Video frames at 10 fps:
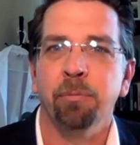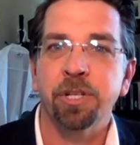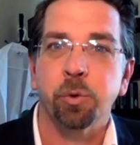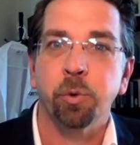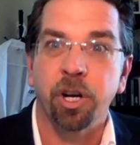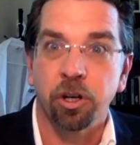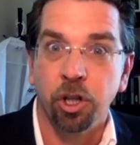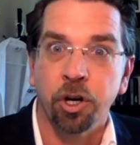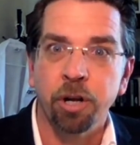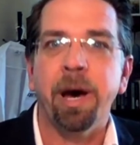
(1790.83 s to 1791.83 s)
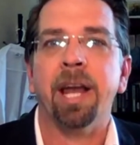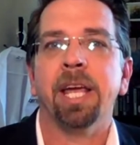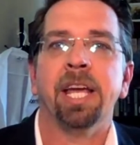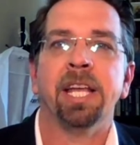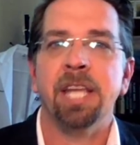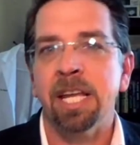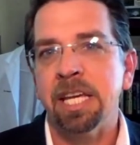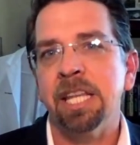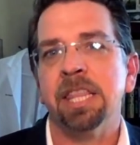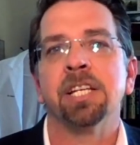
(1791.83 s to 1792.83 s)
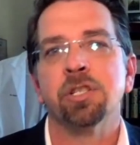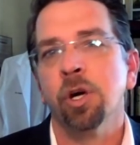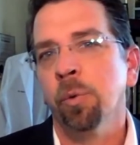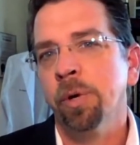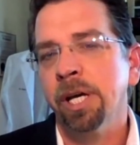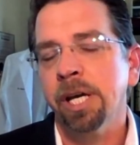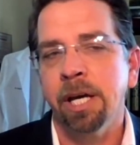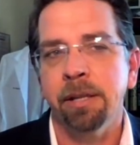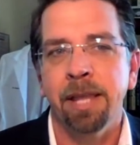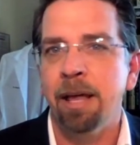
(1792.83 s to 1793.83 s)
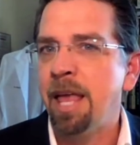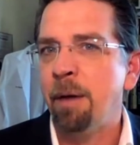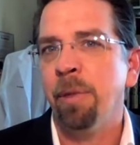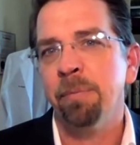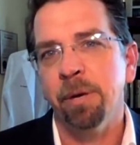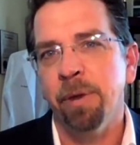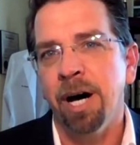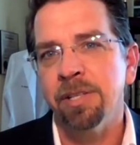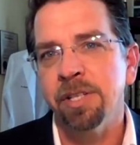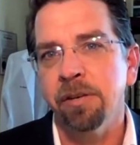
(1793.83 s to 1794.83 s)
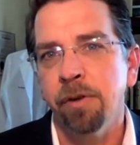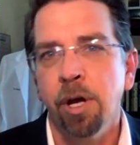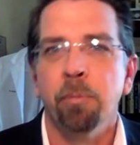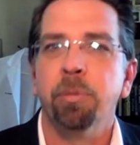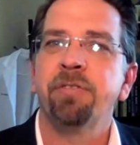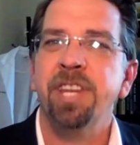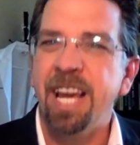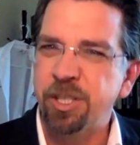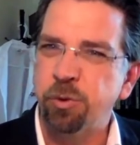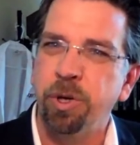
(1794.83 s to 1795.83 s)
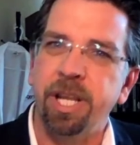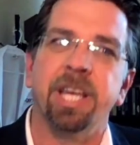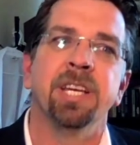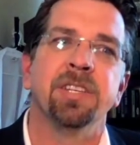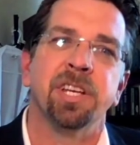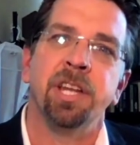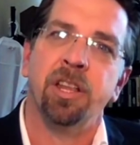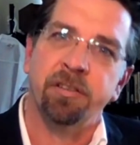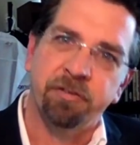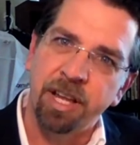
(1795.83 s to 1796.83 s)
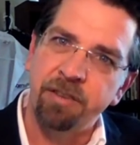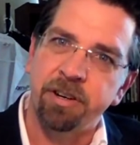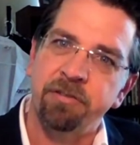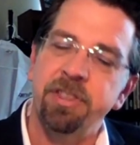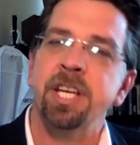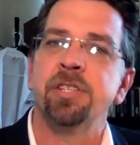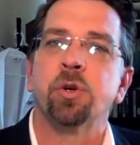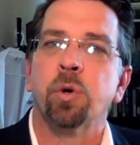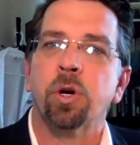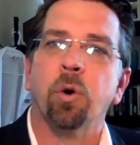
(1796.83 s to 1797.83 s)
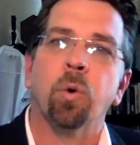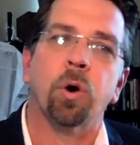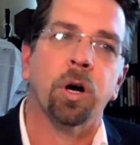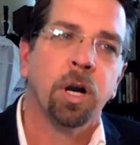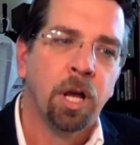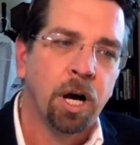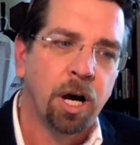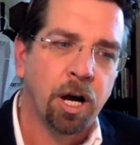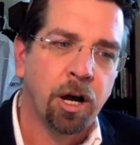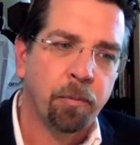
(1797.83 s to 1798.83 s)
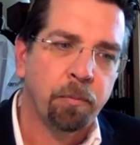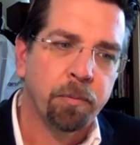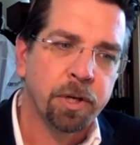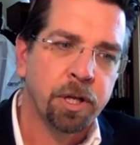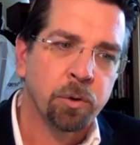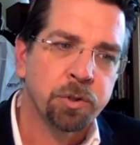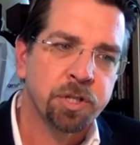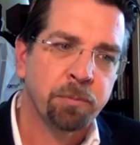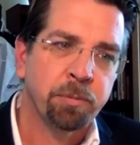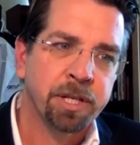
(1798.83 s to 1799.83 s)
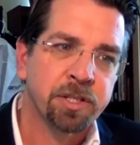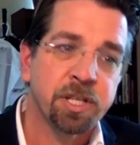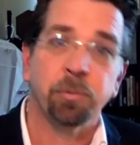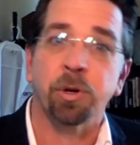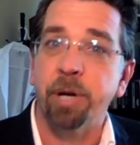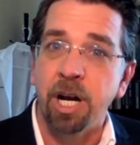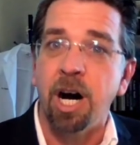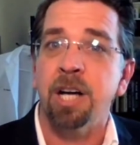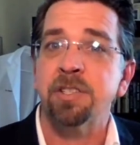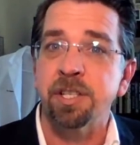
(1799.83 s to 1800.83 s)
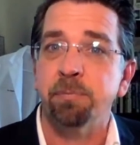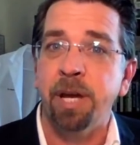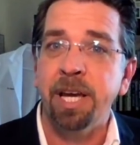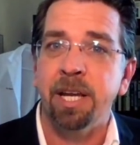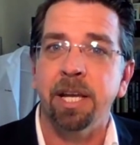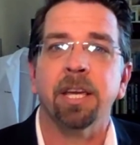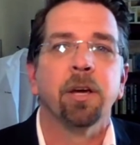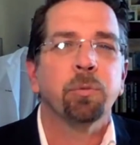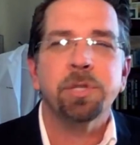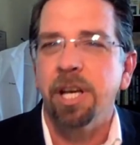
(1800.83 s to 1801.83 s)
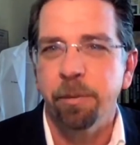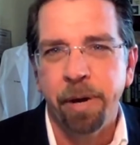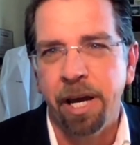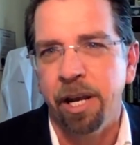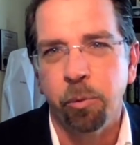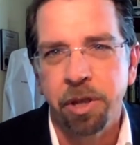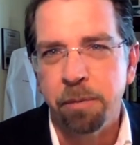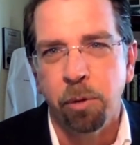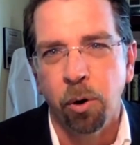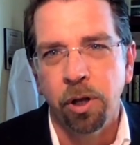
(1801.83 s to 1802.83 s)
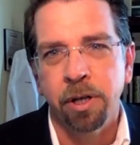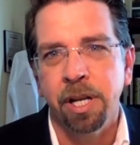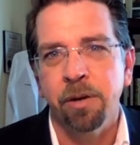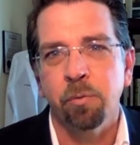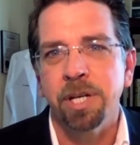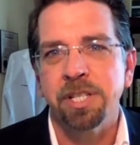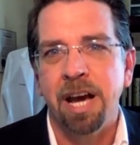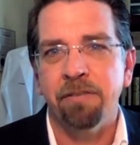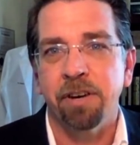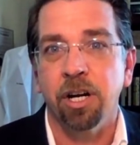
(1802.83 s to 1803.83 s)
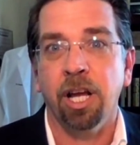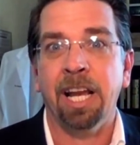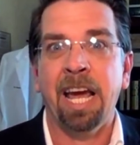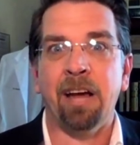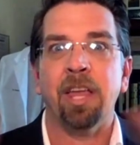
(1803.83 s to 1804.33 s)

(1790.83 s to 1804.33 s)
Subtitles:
much quicker, learn about it, and get things going again. That might be a positive. But if the next one is another flavor of this, or something similar but causes a panic, we saw the panic with Ebola in West Africa and